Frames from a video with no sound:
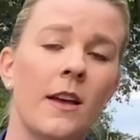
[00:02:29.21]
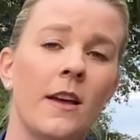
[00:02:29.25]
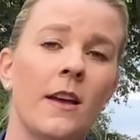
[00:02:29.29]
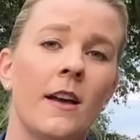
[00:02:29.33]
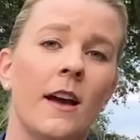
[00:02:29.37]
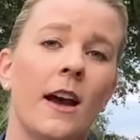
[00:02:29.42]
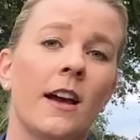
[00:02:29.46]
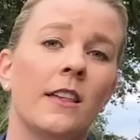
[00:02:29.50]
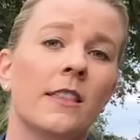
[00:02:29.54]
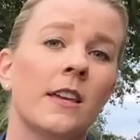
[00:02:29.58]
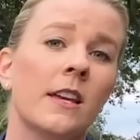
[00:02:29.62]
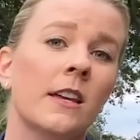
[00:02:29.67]

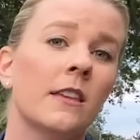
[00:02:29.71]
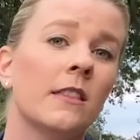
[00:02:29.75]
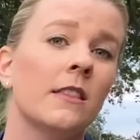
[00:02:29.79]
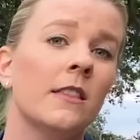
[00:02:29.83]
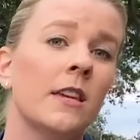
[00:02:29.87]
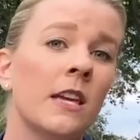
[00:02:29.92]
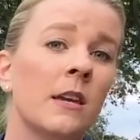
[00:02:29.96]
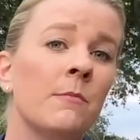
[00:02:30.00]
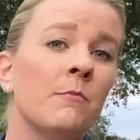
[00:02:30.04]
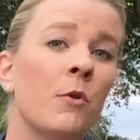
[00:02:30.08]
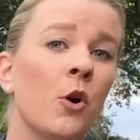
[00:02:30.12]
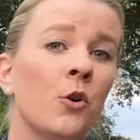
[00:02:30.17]
I think
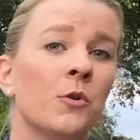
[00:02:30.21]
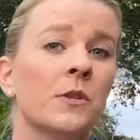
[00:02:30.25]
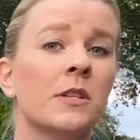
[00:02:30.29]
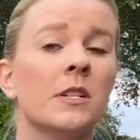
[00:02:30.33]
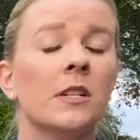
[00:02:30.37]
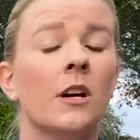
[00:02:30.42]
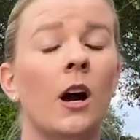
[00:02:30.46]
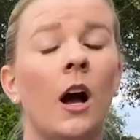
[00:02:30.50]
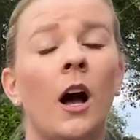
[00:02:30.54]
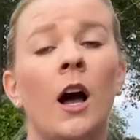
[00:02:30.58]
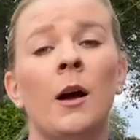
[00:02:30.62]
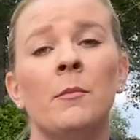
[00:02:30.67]
the most
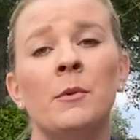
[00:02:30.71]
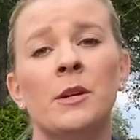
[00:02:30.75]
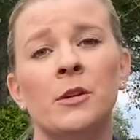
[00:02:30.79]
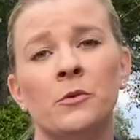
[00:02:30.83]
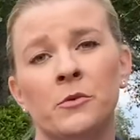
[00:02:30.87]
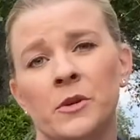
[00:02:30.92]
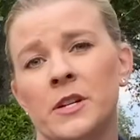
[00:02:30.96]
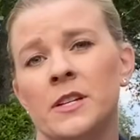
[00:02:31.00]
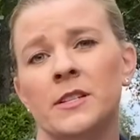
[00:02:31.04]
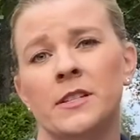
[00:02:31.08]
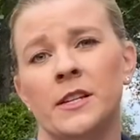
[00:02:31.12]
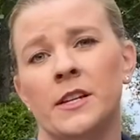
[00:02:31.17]
common
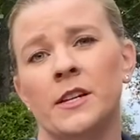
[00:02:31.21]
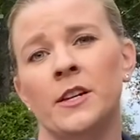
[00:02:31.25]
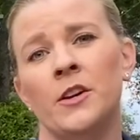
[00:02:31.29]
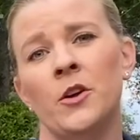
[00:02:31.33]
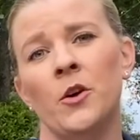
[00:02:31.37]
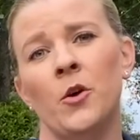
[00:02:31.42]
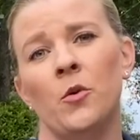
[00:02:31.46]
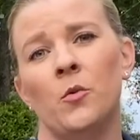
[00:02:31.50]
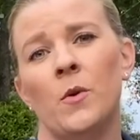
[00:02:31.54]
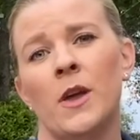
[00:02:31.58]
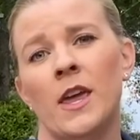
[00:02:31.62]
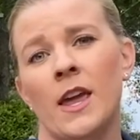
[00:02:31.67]
reason
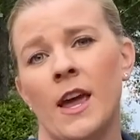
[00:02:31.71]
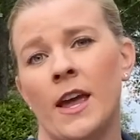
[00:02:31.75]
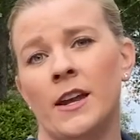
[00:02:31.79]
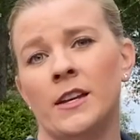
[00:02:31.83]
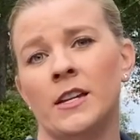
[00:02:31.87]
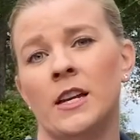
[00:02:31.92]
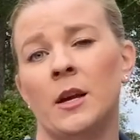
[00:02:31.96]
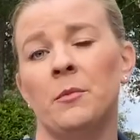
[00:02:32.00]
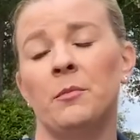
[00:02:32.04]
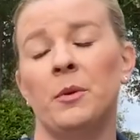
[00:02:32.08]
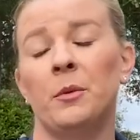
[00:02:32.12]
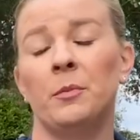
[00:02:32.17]
we end
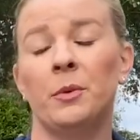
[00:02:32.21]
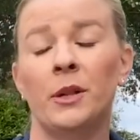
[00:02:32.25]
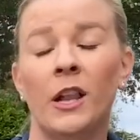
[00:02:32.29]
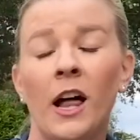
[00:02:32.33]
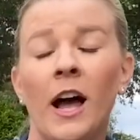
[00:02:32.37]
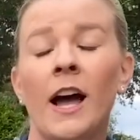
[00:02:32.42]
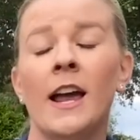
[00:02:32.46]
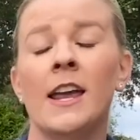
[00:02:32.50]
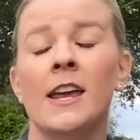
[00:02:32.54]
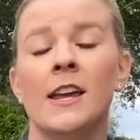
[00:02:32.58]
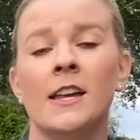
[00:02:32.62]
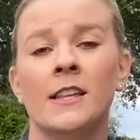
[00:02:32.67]
up
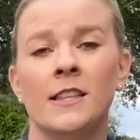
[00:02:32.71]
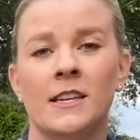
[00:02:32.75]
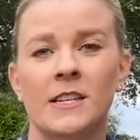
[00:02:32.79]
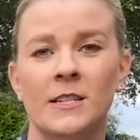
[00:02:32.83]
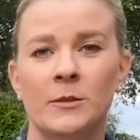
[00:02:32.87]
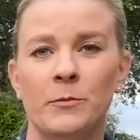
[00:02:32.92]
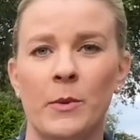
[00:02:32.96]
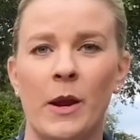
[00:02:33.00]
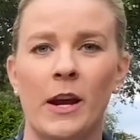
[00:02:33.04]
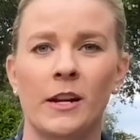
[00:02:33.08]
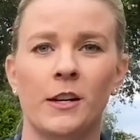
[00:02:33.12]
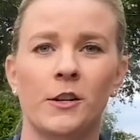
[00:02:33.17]
applying these
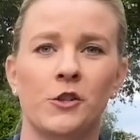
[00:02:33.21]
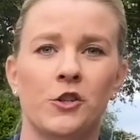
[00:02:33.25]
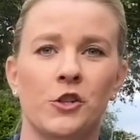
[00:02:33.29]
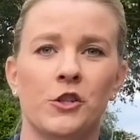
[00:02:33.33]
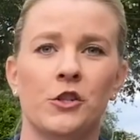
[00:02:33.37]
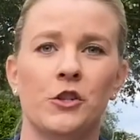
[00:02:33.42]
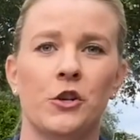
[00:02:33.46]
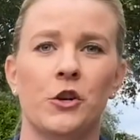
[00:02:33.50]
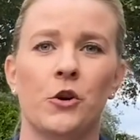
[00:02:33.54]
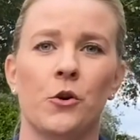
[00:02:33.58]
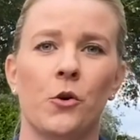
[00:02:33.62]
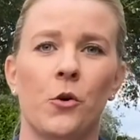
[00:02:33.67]
bandages
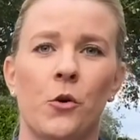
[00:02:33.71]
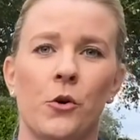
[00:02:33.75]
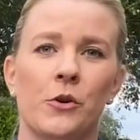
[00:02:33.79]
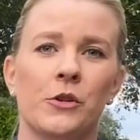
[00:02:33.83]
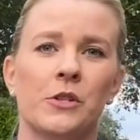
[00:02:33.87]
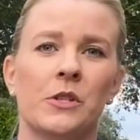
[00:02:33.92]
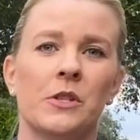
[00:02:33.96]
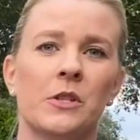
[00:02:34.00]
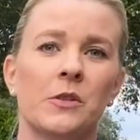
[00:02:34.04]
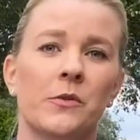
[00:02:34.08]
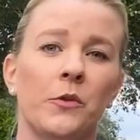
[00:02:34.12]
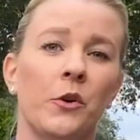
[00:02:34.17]
to your
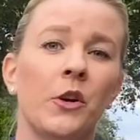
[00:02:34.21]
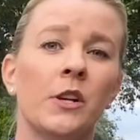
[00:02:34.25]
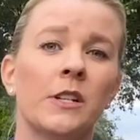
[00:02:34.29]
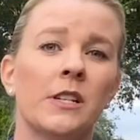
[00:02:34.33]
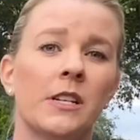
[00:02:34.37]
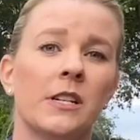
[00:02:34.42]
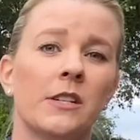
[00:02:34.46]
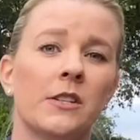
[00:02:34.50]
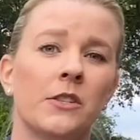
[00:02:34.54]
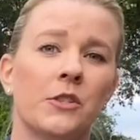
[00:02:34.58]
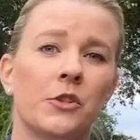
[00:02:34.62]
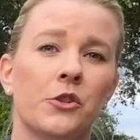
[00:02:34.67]
horse's foot
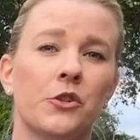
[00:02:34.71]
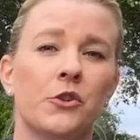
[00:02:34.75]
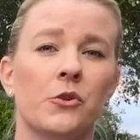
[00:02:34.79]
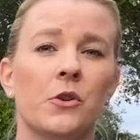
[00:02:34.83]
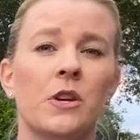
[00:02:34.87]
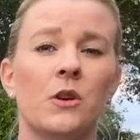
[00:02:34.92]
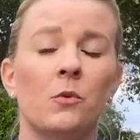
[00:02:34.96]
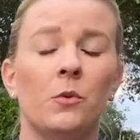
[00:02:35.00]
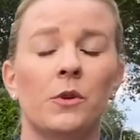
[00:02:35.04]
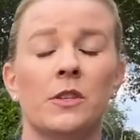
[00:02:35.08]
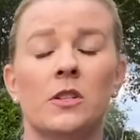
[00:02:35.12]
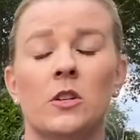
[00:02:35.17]
is to
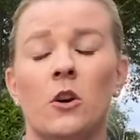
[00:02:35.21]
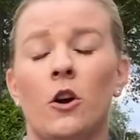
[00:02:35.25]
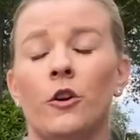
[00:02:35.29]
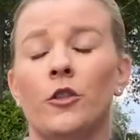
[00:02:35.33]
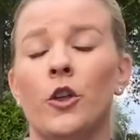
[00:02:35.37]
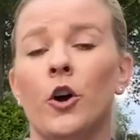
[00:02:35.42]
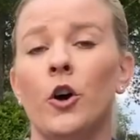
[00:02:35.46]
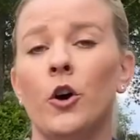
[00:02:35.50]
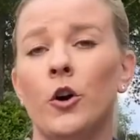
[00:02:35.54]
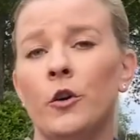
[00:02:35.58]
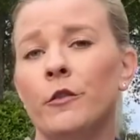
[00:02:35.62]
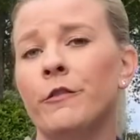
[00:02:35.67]
treat what's called a
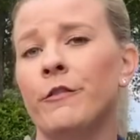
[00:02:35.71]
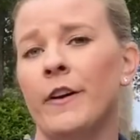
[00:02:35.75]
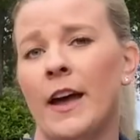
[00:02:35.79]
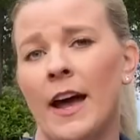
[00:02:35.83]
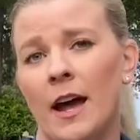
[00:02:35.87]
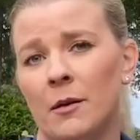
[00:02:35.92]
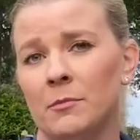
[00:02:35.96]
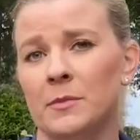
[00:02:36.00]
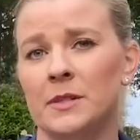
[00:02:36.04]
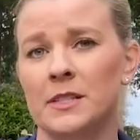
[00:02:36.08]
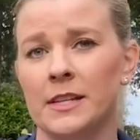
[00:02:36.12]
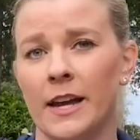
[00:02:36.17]
hoof
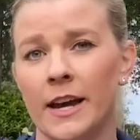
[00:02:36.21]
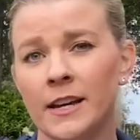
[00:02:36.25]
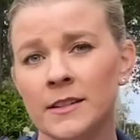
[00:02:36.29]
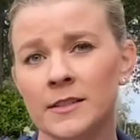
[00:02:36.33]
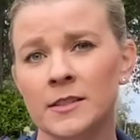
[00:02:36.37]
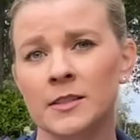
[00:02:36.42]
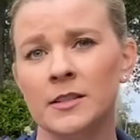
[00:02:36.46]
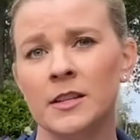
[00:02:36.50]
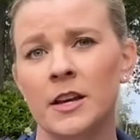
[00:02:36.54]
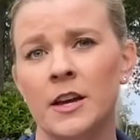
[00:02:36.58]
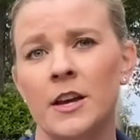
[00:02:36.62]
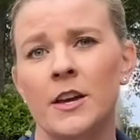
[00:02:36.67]

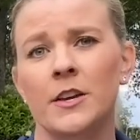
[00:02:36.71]
abscess.